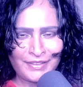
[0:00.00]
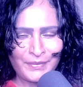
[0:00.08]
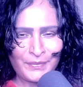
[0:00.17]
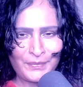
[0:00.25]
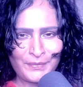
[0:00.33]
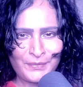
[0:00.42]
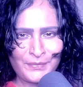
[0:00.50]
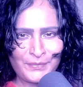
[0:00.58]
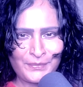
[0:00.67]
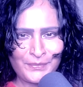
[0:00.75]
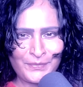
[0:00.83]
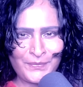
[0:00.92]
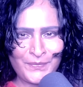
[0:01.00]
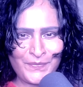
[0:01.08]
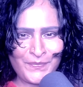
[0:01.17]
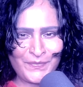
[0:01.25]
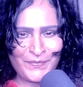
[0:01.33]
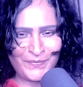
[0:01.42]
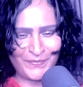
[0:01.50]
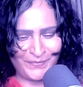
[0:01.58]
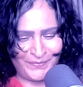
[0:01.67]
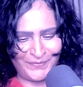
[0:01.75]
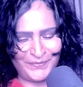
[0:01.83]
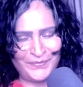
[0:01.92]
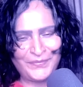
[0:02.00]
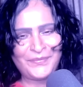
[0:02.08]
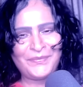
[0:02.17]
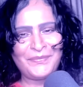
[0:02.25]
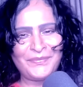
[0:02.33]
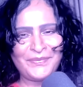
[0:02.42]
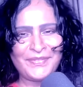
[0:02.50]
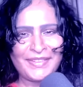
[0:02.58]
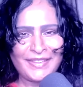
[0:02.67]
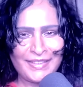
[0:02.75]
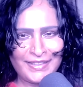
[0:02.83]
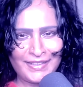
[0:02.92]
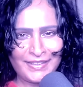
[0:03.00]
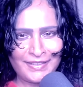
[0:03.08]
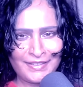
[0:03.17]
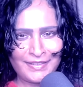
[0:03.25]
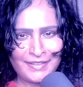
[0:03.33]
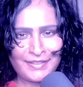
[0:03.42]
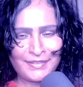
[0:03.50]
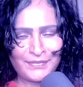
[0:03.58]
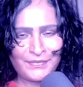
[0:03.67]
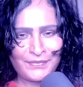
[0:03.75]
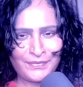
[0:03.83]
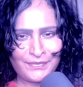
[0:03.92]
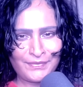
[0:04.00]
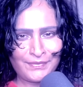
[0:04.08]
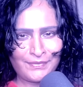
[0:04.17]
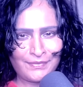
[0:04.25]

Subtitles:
Nobody speaks.